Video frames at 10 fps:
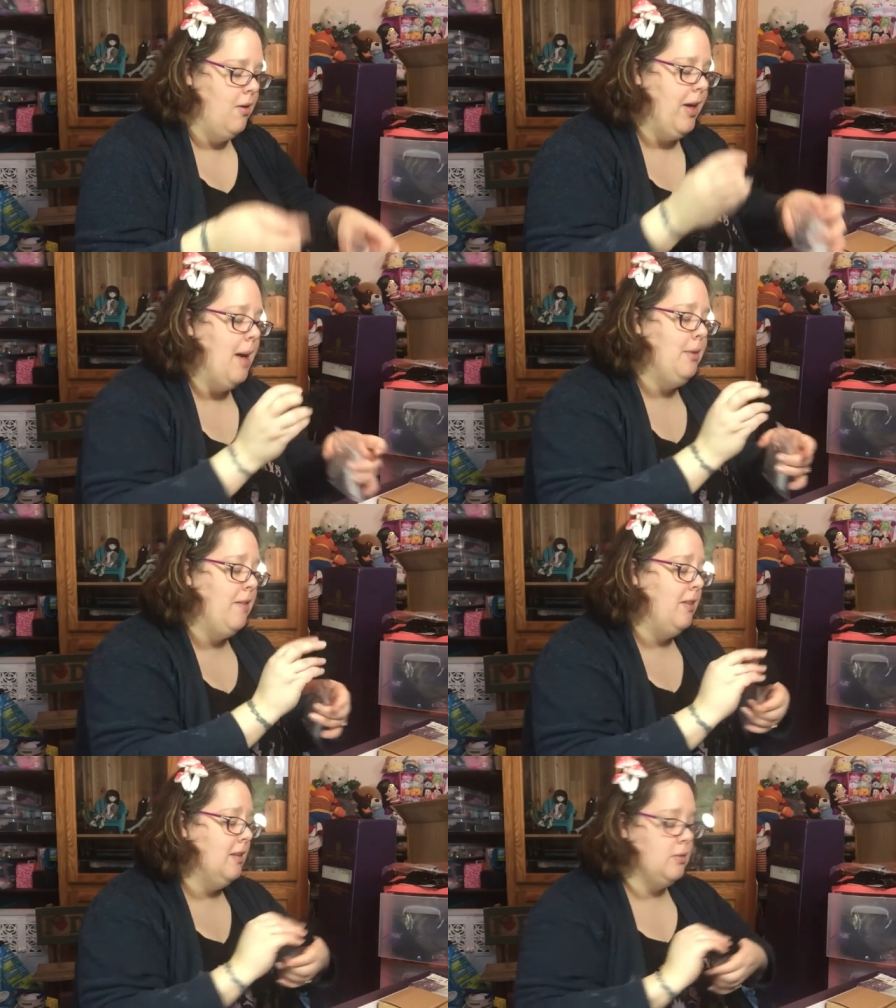Okay, I'm
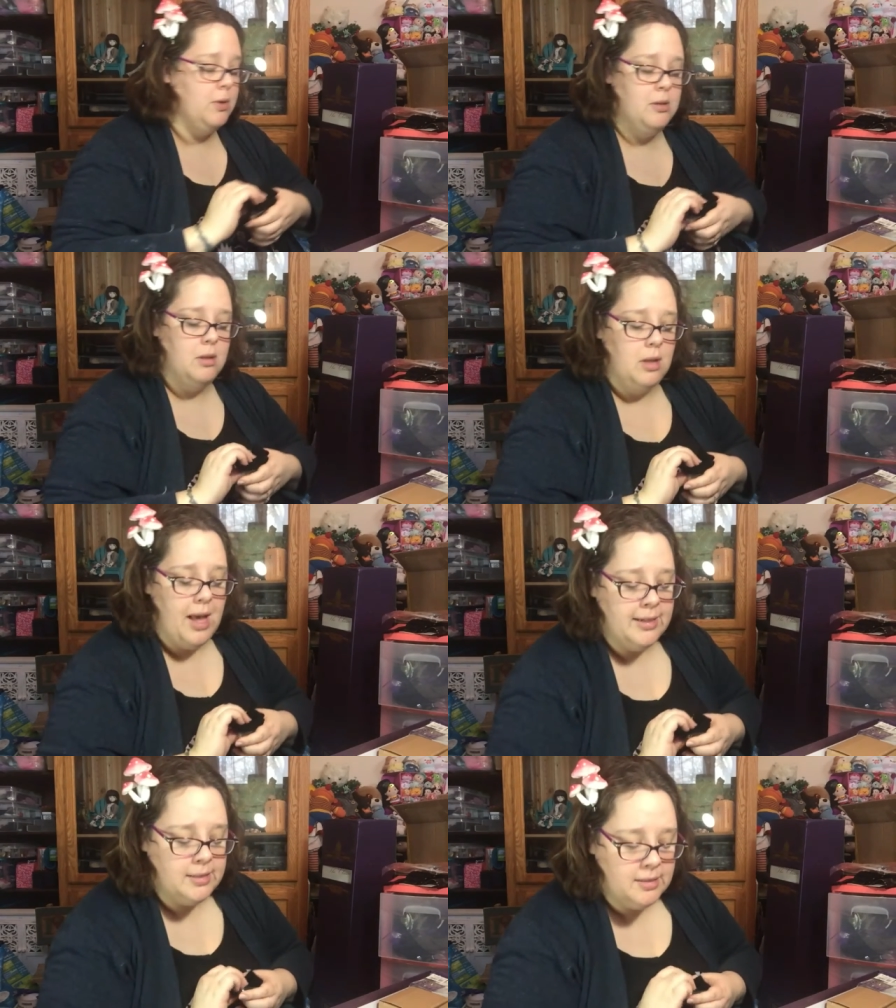leaving this one to the
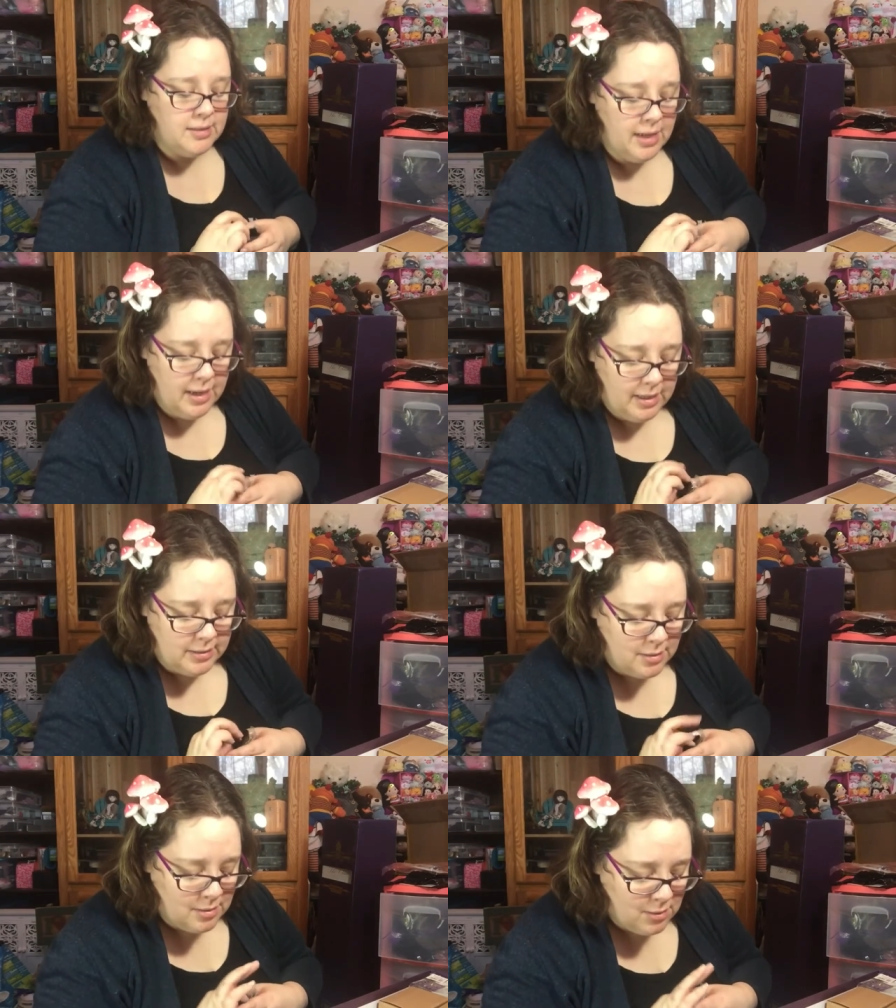last because it
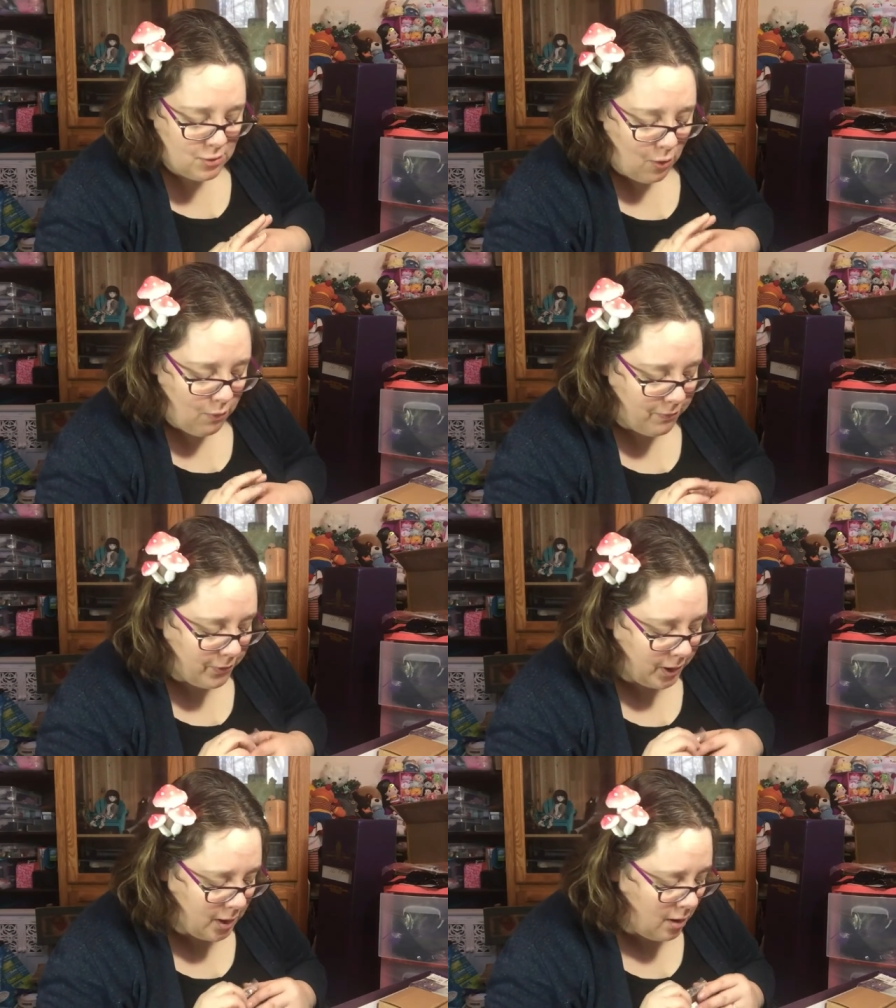is so
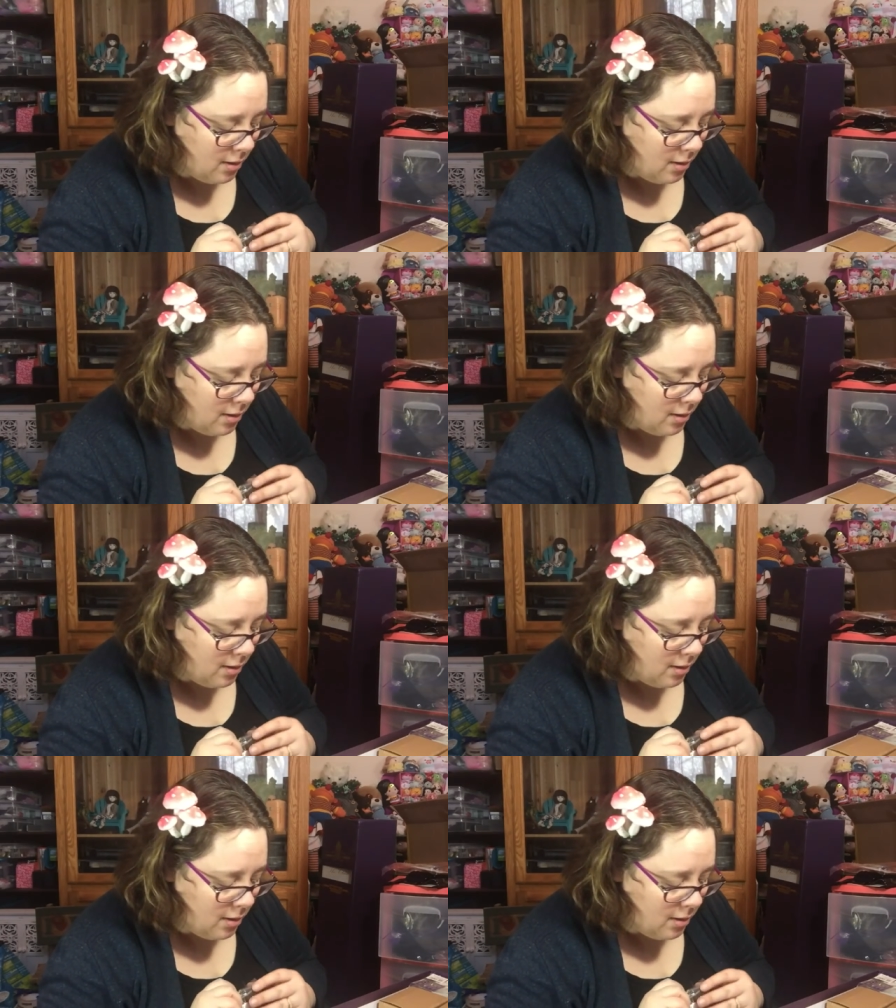freaking